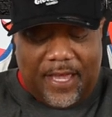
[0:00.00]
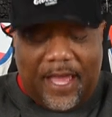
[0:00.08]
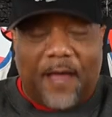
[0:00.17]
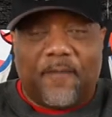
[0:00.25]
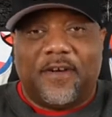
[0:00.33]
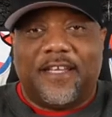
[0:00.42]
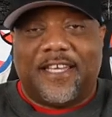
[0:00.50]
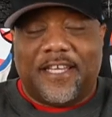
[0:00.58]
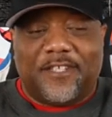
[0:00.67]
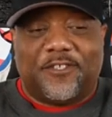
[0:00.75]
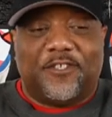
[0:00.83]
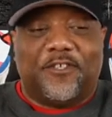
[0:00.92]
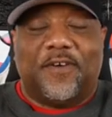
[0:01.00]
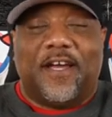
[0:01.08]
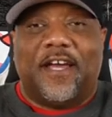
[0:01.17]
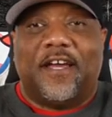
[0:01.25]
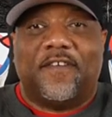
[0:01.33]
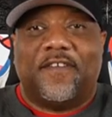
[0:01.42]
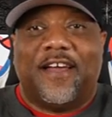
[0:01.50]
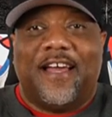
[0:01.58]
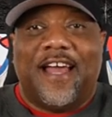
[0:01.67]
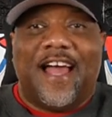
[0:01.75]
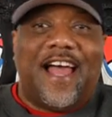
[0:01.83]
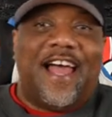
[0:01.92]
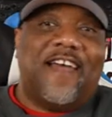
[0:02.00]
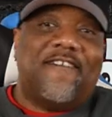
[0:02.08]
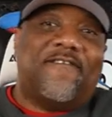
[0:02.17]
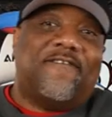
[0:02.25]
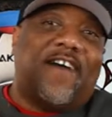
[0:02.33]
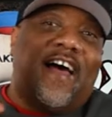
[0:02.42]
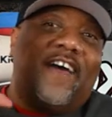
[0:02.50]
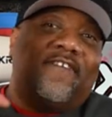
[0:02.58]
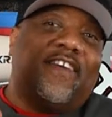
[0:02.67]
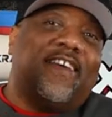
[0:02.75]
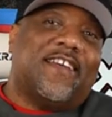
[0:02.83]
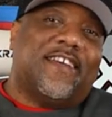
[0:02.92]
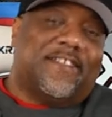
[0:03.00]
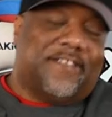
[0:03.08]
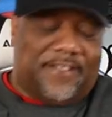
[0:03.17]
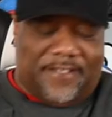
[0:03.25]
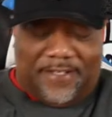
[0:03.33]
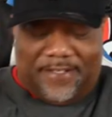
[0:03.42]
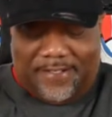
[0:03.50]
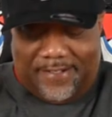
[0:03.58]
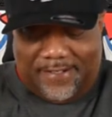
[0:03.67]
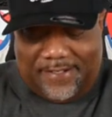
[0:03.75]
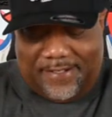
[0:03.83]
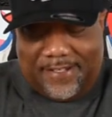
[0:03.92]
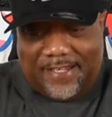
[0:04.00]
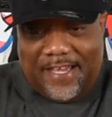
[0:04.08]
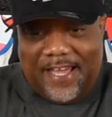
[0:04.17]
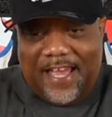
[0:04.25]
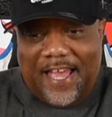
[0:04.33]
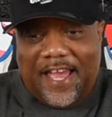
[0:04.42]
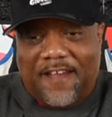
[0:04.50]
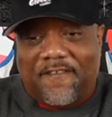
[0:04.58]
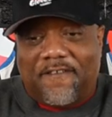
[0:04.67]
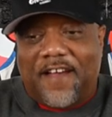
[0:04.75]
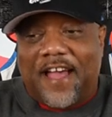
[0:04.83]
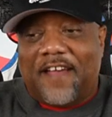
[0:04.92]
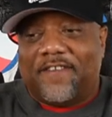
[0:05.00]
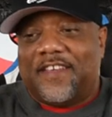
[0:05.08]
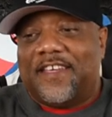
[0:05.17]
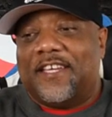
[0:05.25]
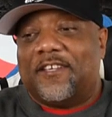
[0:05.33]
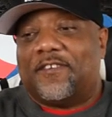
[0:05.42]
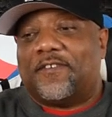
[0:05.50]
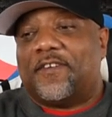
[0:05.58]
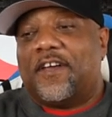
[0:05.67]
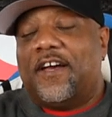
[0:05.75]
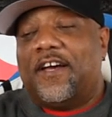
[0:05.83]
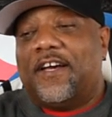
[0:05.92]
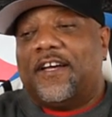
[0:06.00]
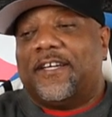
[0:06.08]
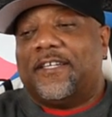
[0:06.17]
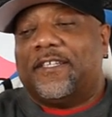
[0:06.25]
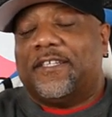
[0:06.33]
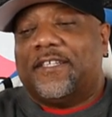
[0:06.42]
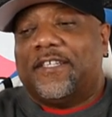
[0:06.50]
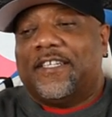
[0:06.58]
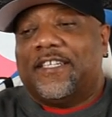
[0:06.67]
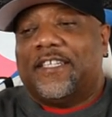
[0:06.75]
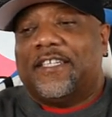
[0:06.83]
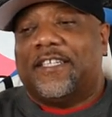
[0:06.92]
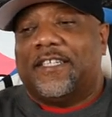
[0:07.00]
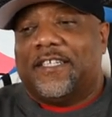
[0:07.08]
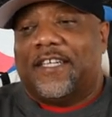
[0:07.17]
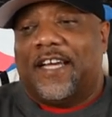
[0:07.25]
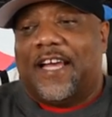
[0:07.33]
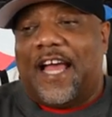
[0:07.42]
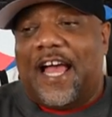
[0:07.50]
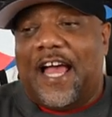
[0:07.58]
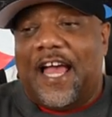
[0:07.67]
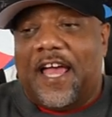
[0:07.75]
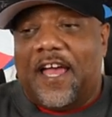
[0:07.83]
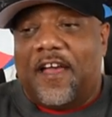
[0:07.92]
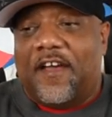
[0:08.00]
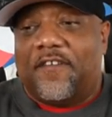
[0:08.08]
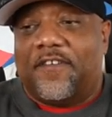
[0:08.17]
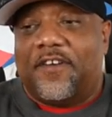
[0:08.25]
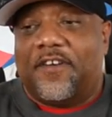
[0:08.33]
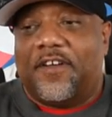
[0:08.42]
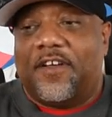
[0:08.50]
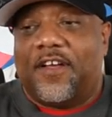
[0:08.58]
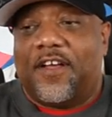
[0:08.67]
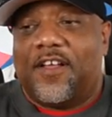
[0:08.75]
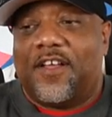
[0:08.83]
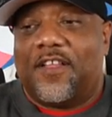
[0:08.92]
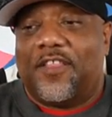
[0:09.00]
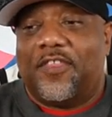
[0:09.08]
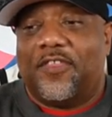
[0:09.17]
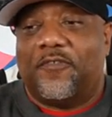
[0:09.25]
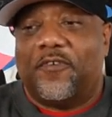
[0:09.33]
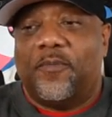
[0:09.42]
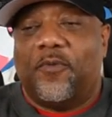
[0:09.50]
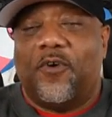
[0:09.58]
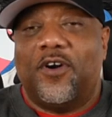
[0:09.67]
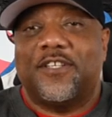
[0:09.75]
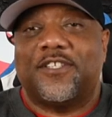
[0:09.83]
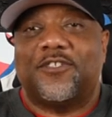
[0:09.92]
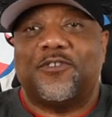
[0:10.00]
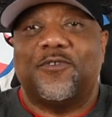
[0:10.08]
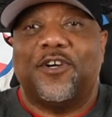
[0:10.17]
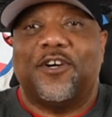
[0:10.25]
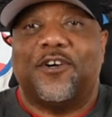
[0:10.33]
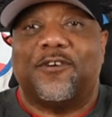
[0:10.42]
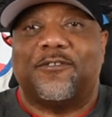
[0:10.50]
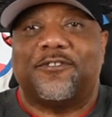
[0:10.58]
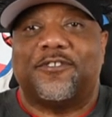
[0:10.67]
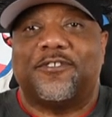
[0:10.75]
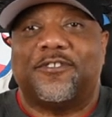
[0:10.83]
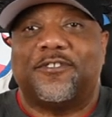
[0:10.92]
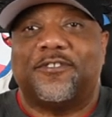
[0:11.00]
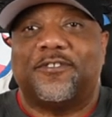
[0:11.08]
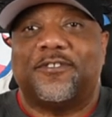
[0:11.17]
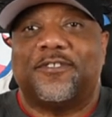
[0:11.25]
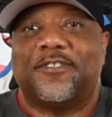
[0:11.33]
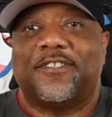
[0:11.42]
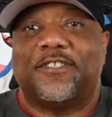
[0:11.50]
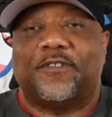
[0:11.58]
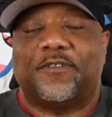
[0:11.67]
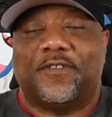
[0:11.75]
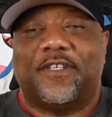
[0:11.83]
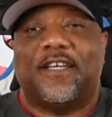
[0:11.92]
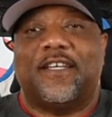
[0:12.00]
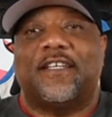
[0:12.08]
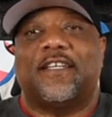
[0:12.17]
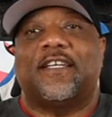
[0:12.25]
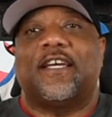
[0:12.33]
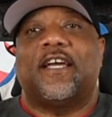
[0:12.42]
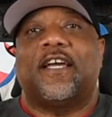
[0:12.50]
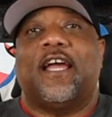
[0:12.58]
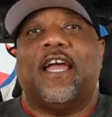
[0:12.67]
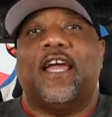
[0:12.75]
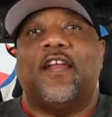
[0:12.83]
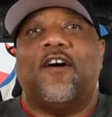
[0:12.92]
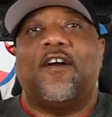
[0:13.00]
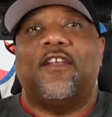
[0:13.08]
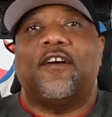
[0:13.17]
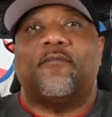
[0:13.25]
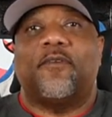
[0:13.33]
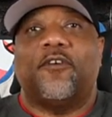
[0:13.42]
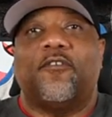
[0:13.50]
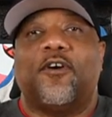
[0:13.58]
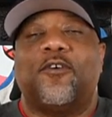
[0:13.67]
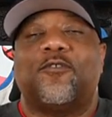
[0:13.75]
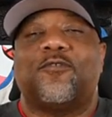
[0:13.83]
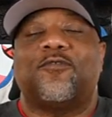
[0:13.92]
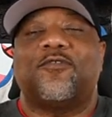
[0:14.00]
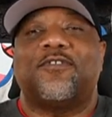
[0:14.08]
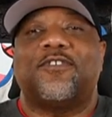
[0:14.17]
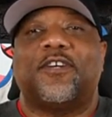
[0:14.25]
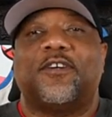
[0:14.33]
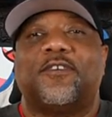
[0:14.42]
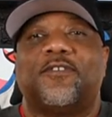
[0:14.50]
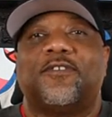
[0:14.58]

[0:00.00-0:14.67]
How many kids do you have? I have five kids. I have five kids. Uh, I have three boys and two girls. Okay and all of them are grown. So